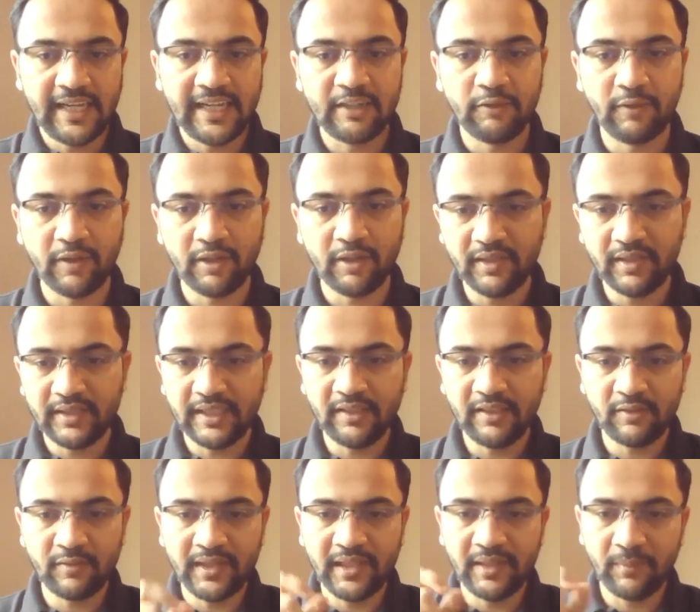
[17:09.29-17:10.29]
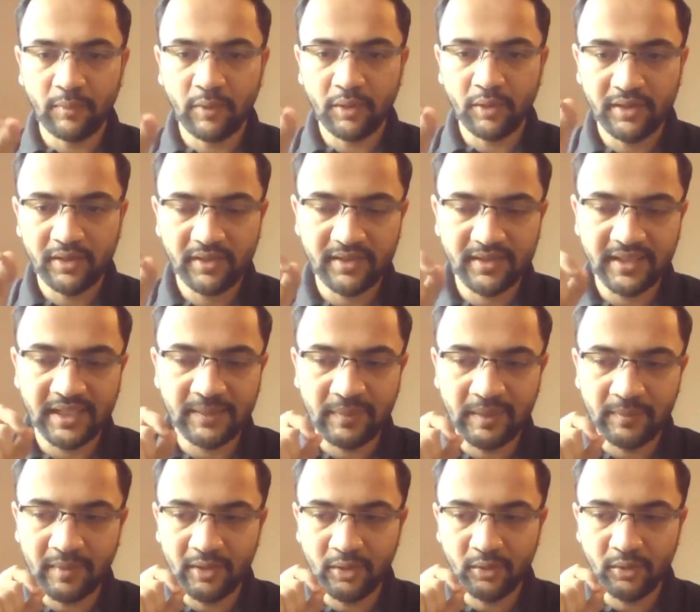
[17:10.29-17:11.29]
And one of the things very important that
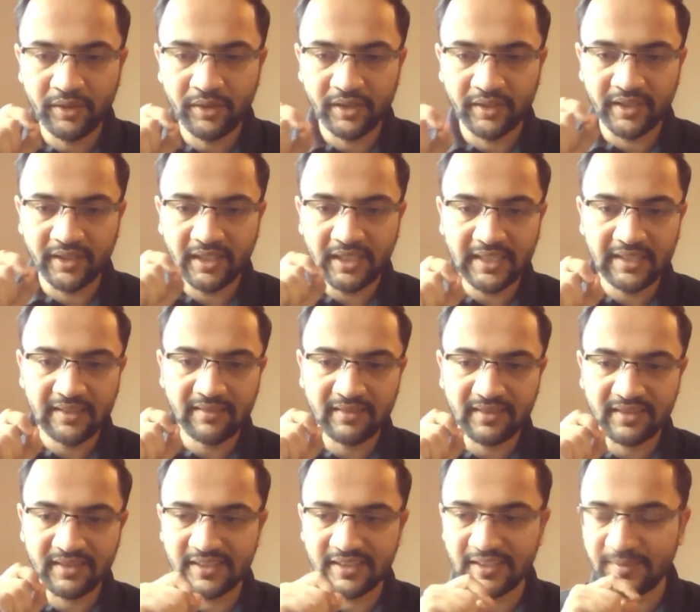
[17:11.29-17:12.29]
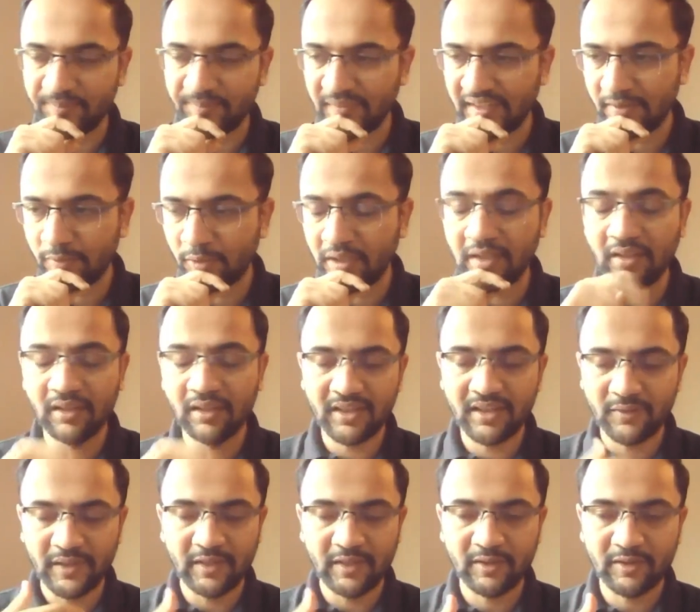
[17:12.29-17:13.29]
people don't realize, and what I
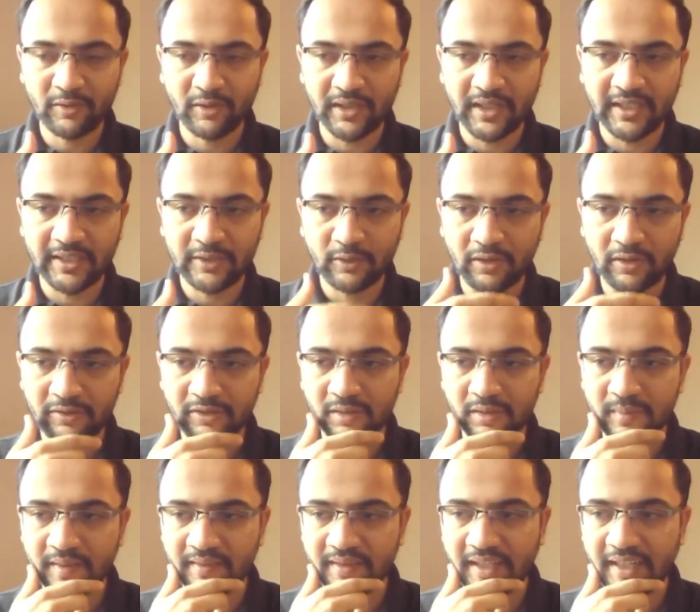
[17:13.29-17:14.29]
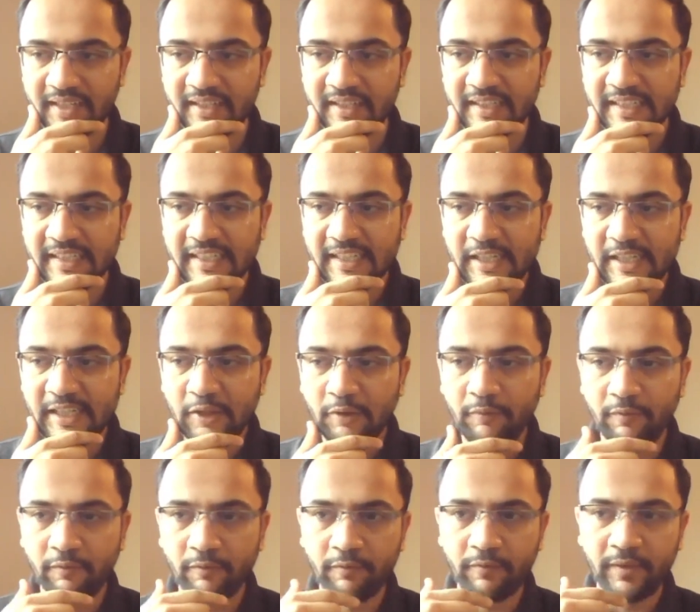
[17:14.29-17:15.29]
learned when I was at Qualcomm, is that
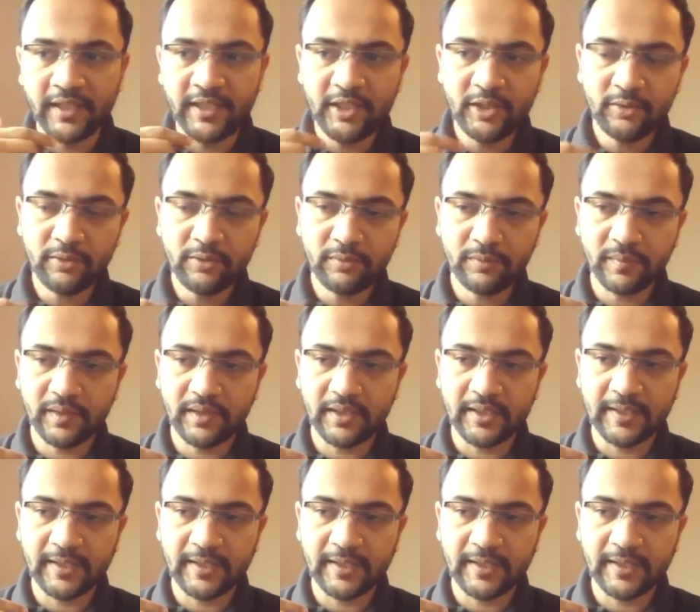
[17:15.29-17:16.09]
when you